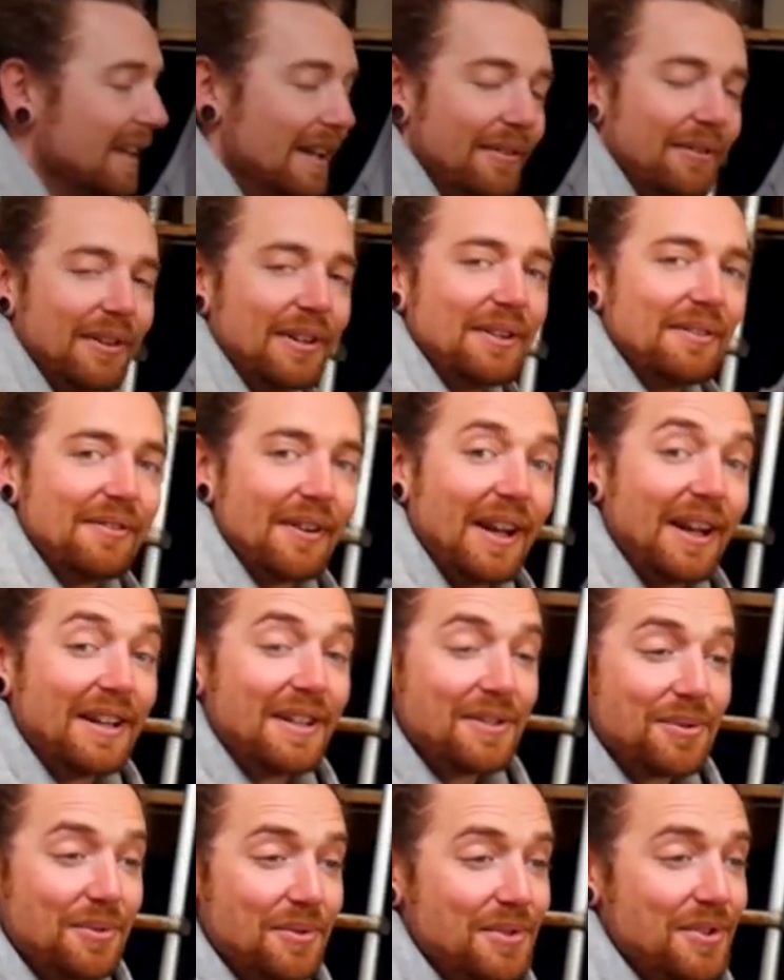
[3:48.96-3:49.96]
Living in a van
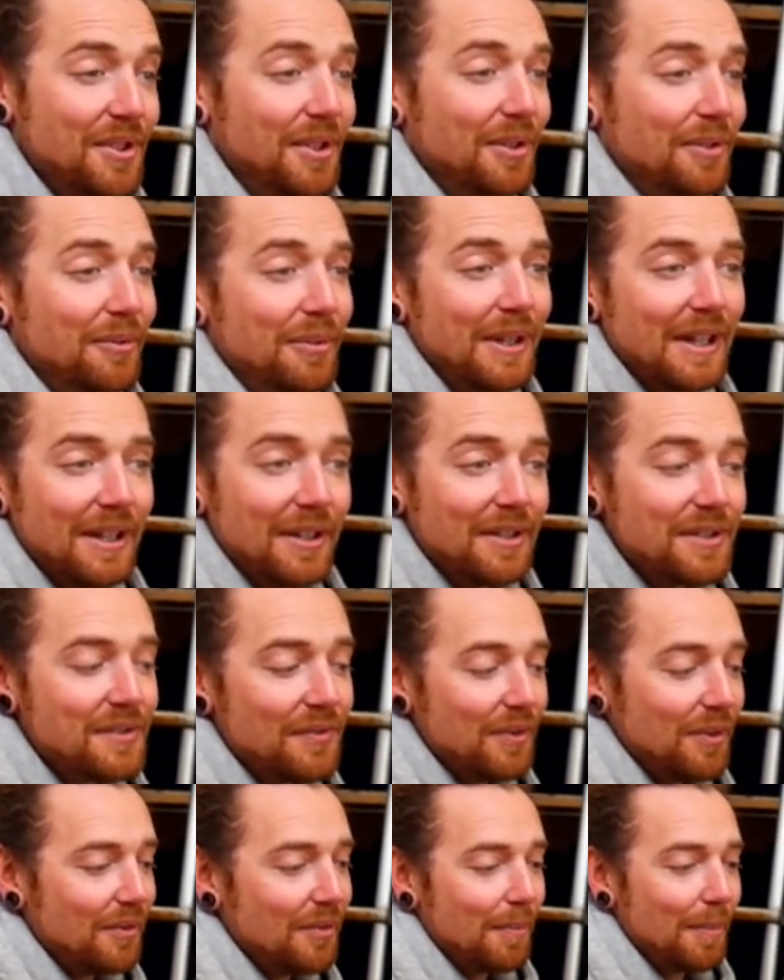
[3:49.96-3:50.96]
is also really
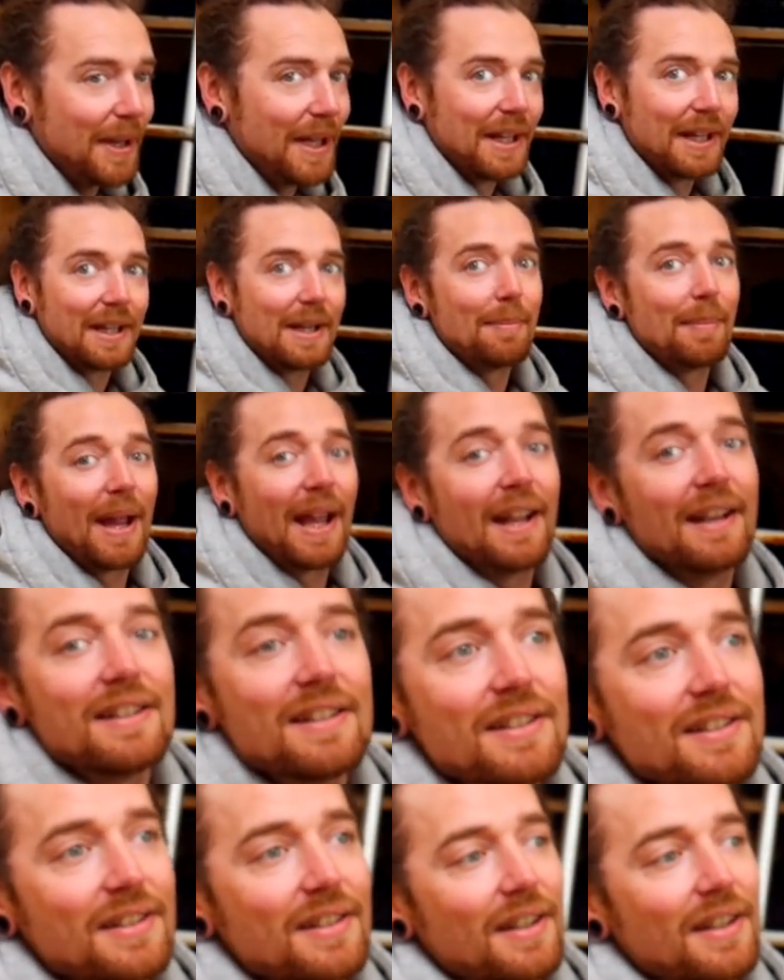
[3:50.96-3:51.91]
useful for being in a band.